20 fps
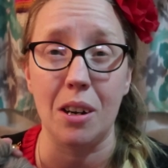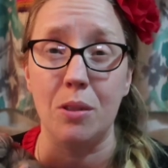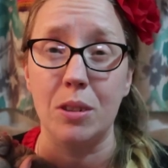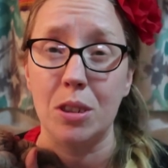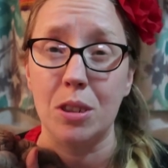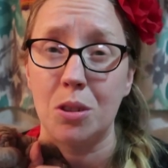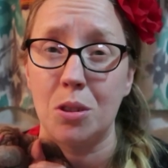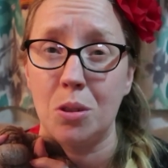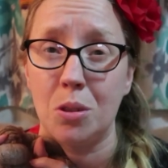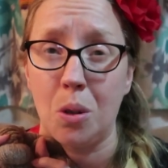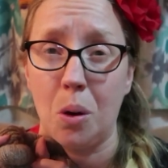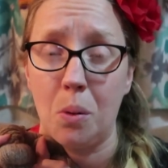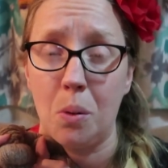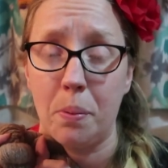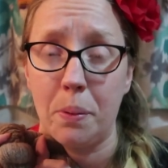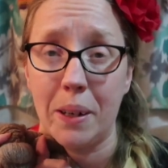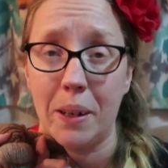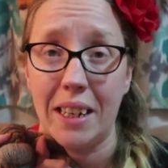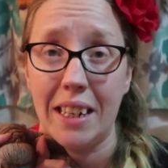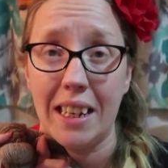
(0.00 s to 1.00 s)
Oh, it's so
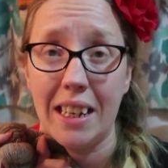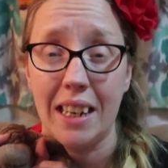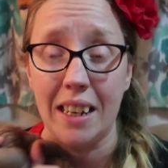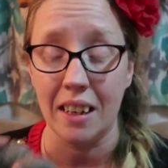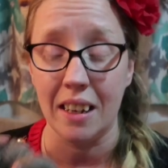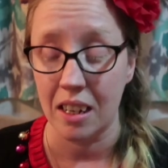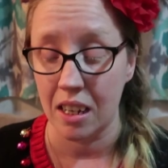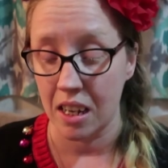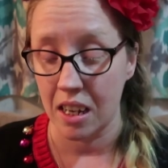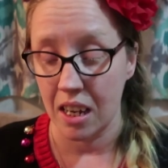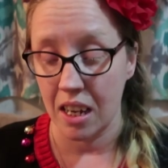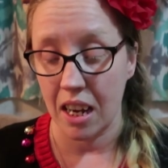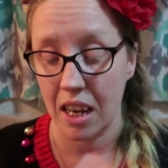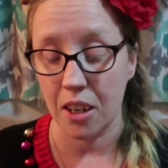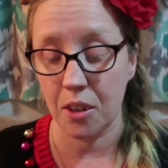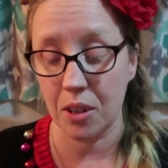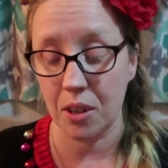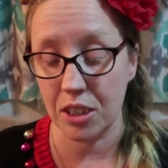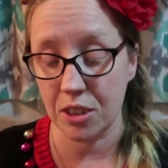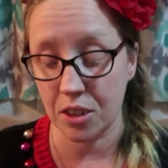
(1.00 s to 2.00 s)
pretty.
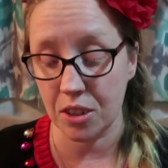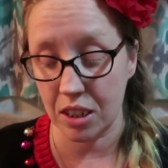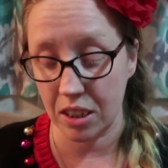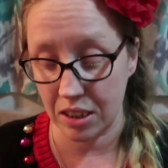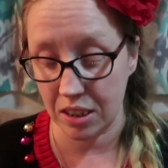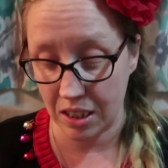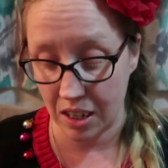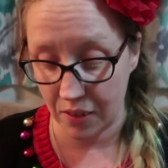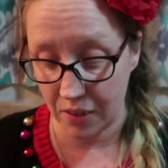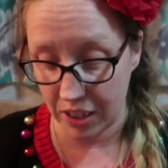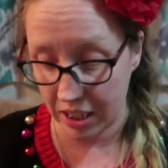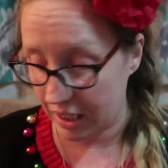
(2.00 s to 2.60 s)
And you guys are going to love